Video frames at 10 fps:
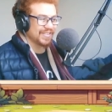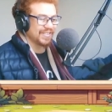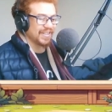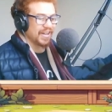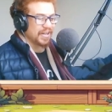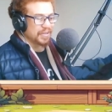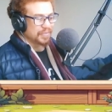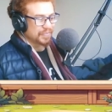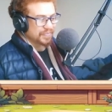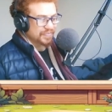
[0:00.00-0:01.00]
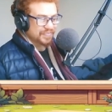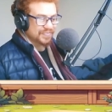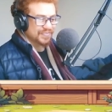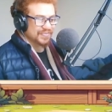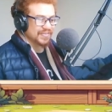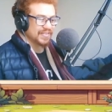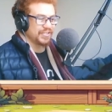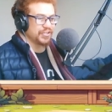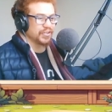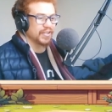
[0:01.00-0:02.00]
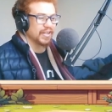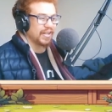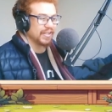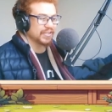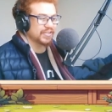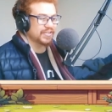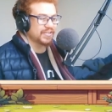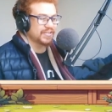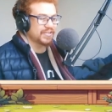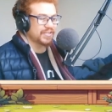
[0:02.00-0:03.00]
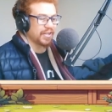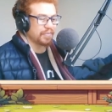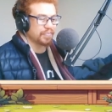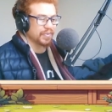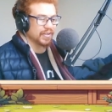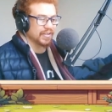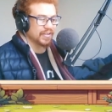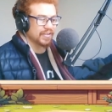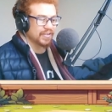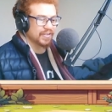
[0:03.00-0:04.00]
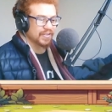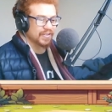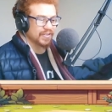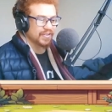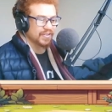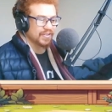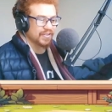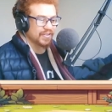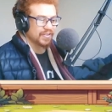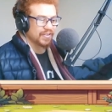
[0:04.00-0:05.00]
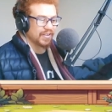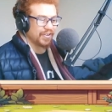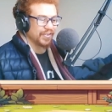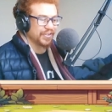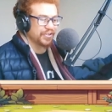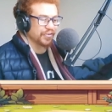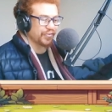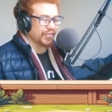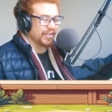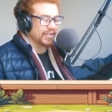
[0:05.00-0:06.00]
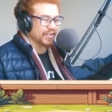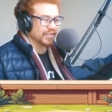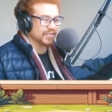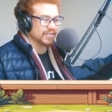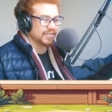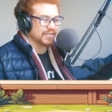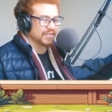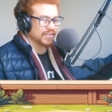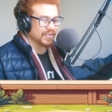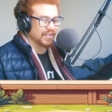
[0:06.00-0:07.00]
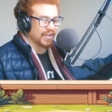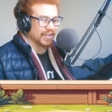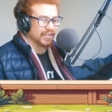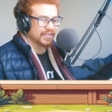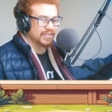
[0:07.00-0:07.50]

Damn. A junior high champion. I read your feelings, Light.